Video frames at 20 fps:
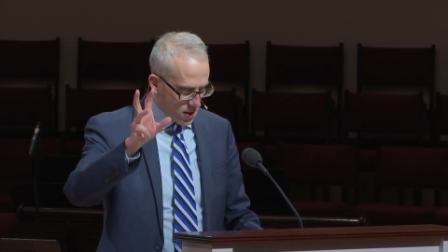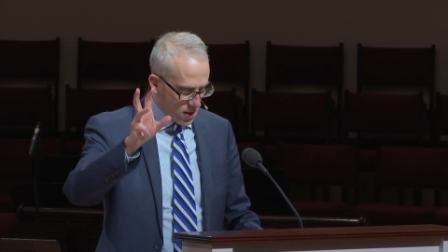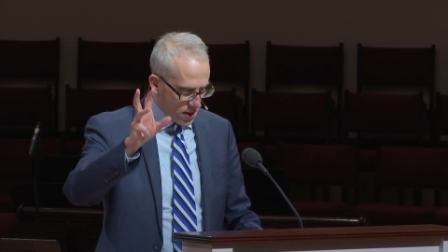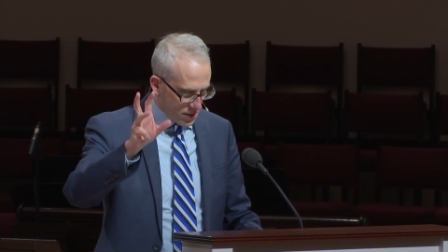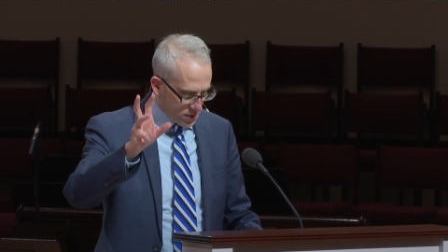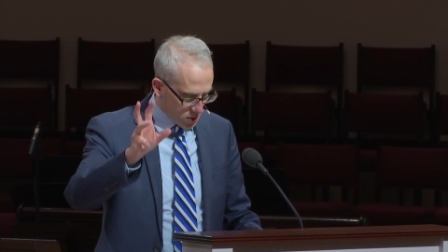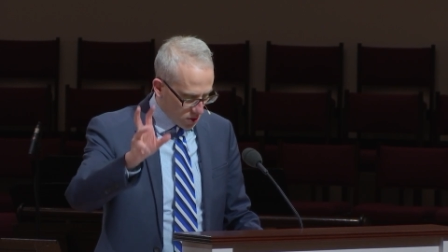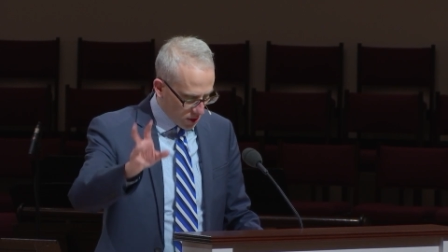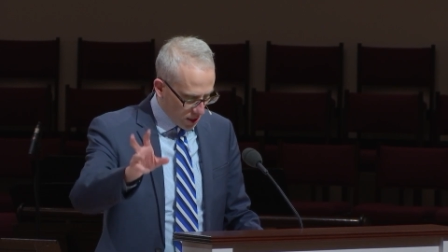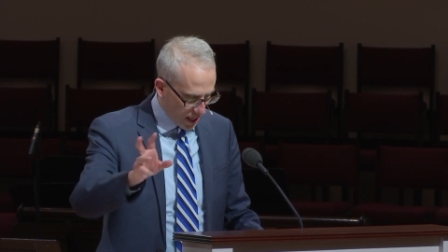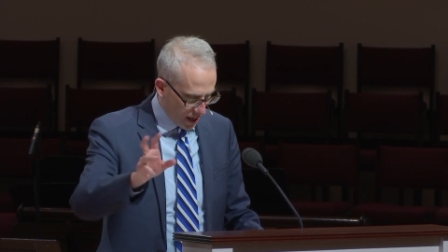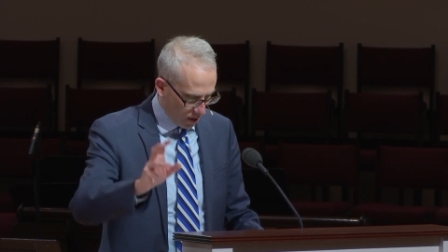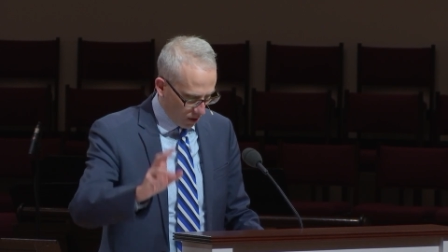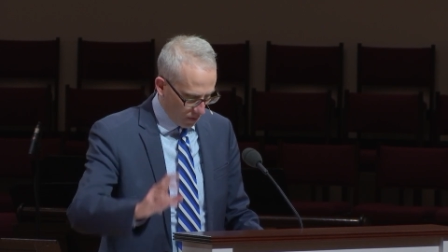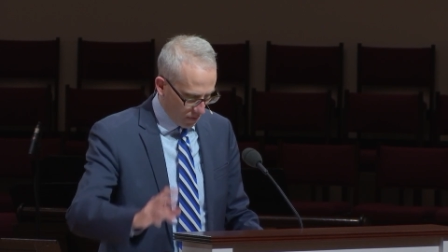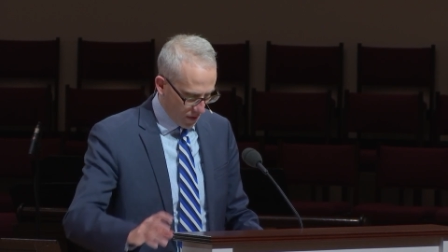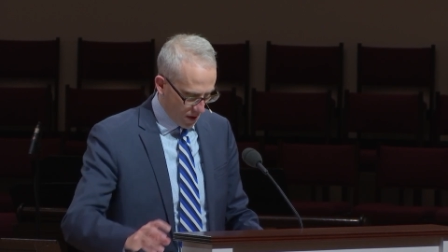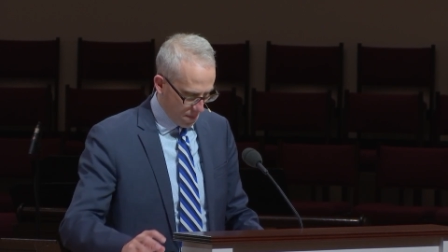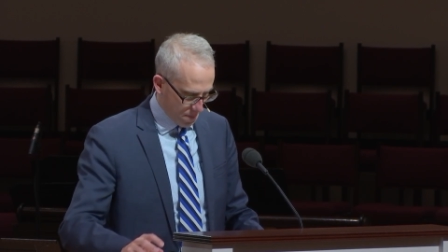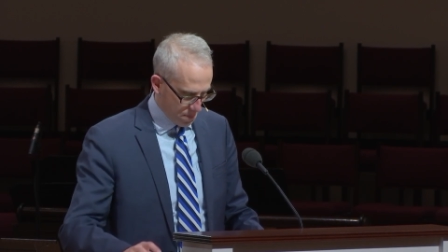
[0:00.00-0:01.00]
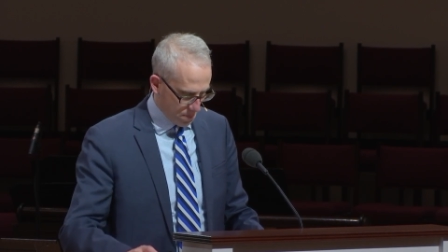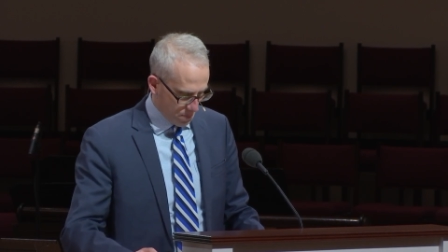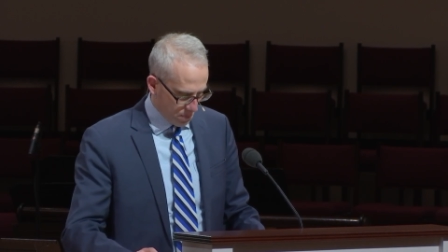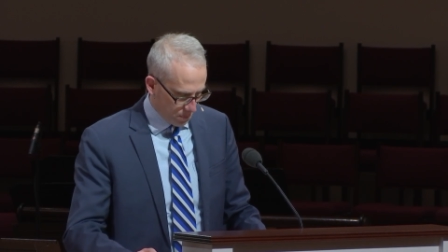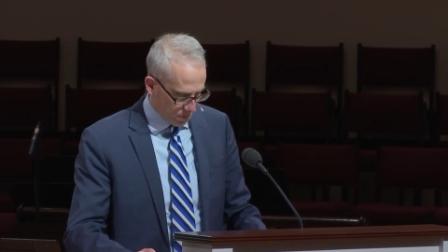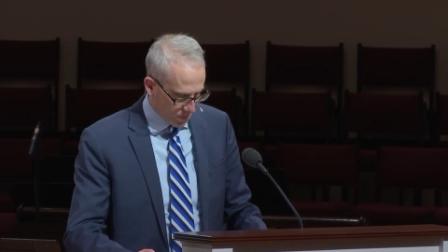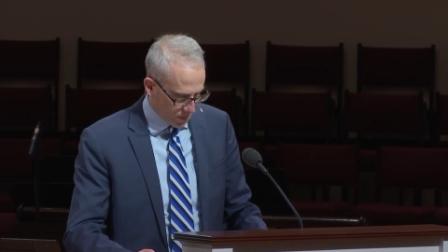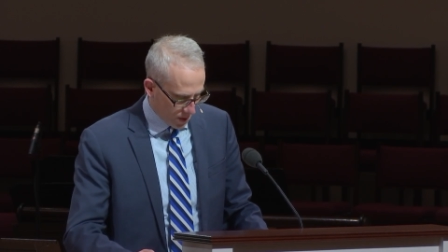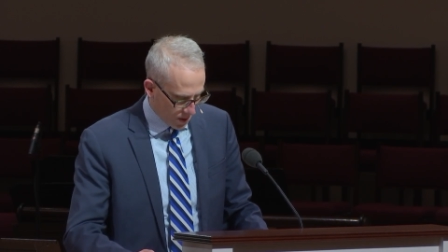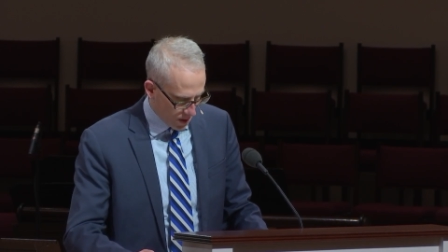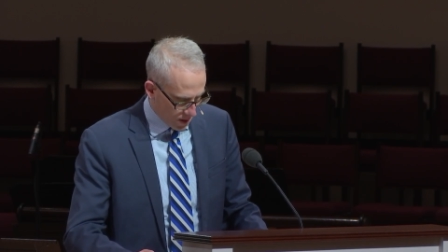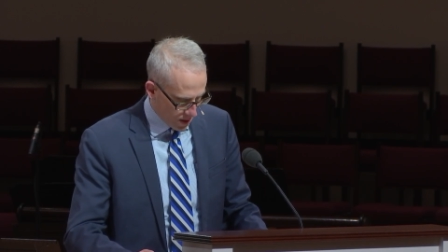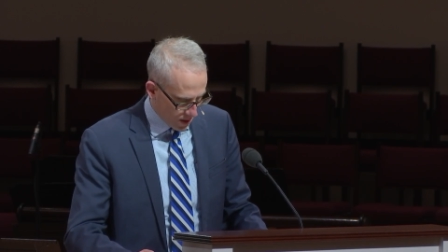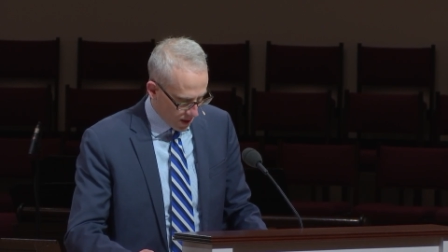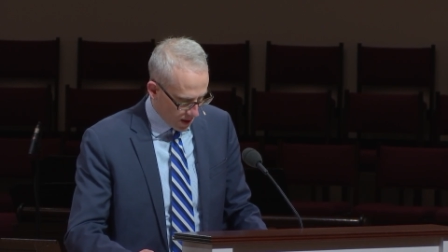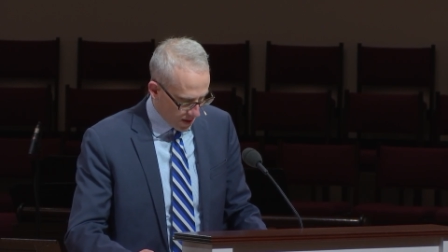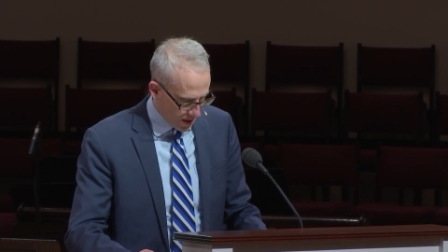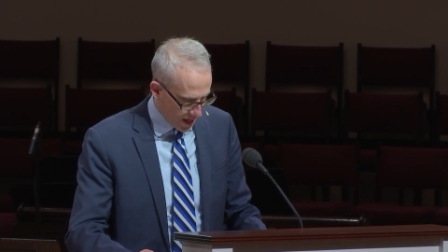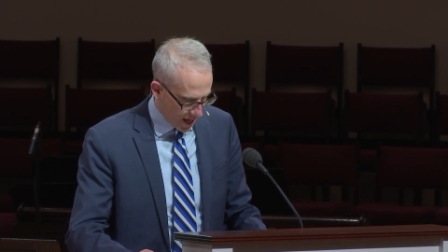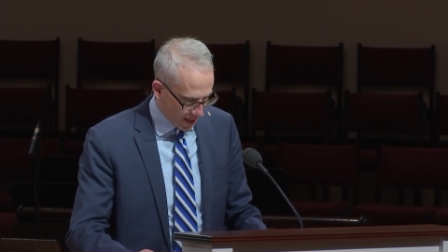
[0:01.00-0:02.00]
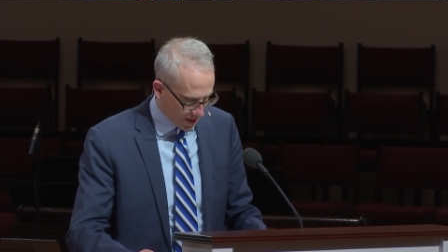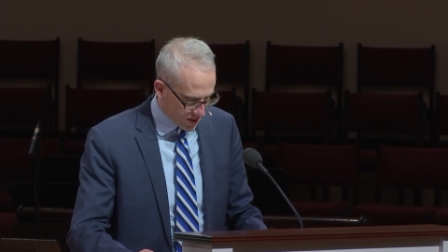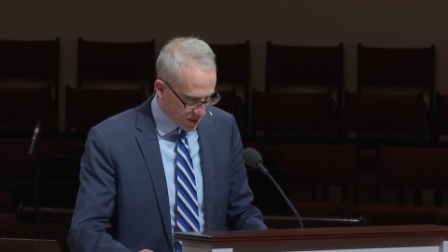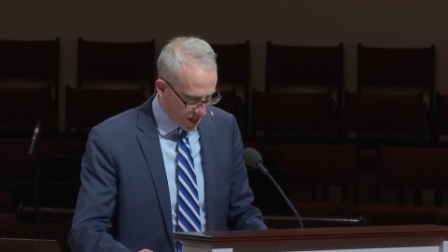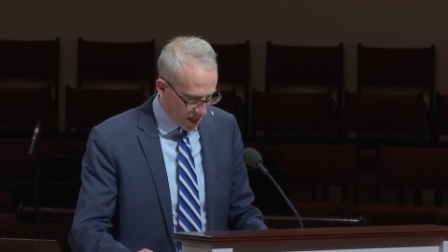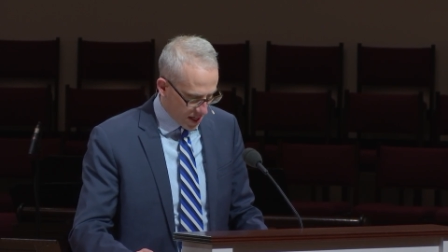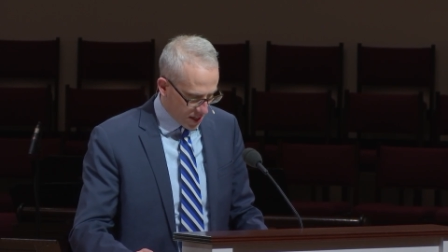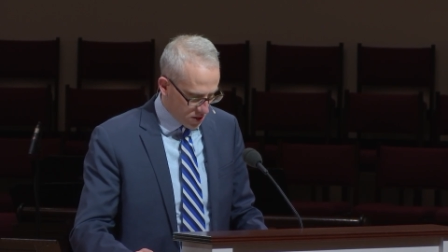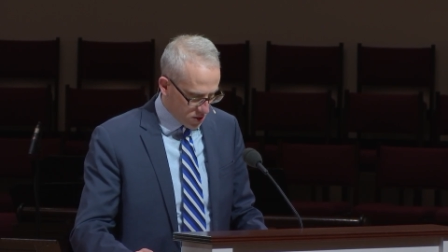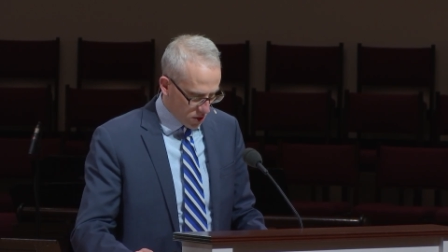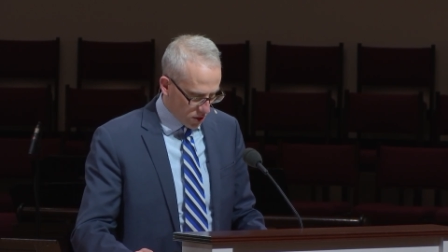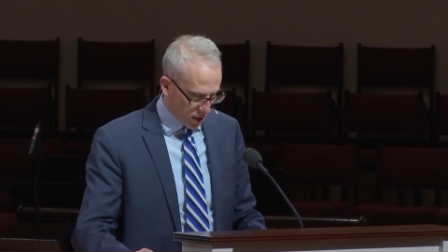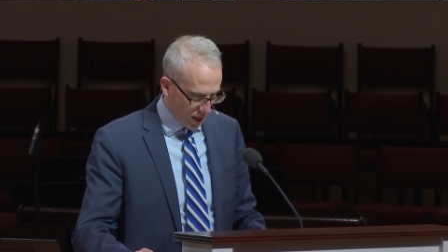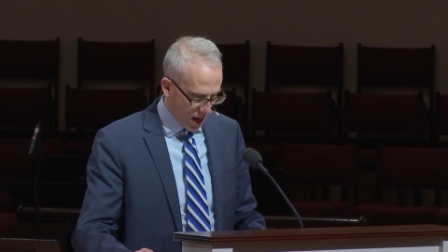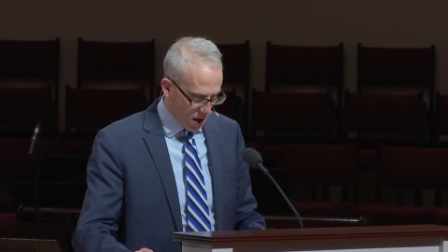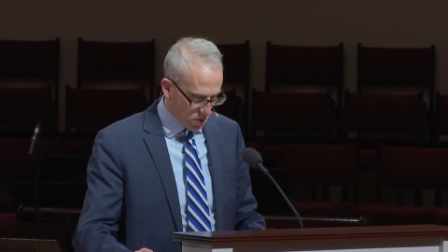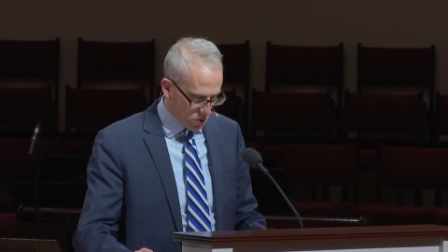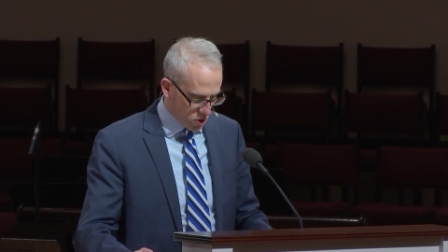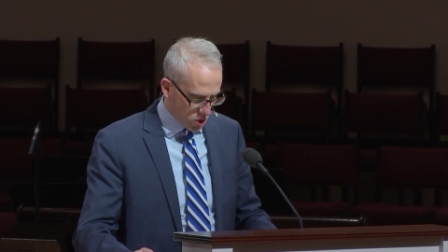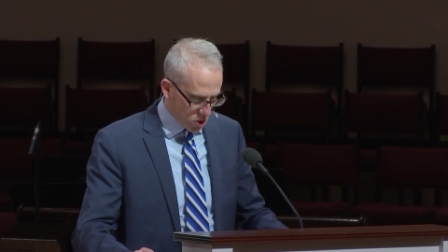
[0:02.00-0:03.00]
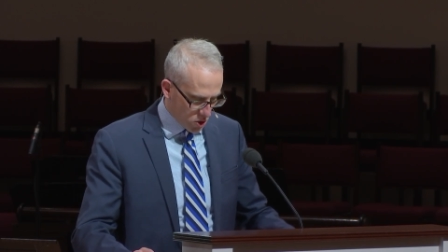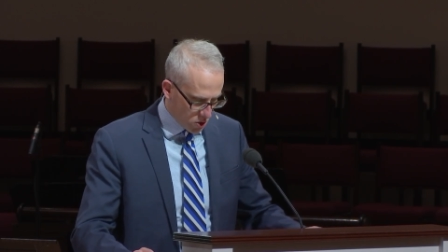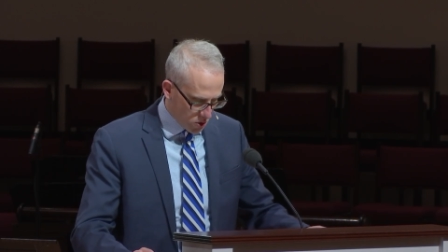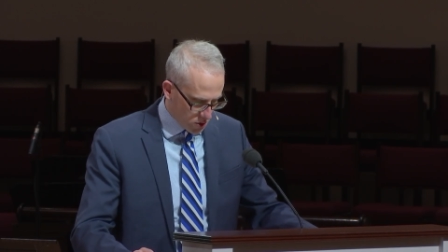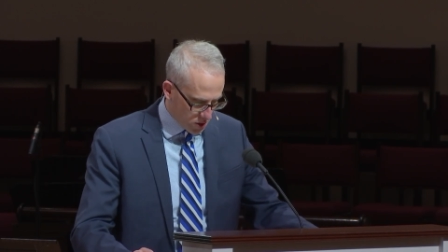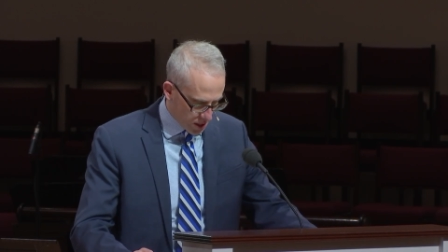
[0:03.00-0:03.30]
and took care of him. And the next day he took out two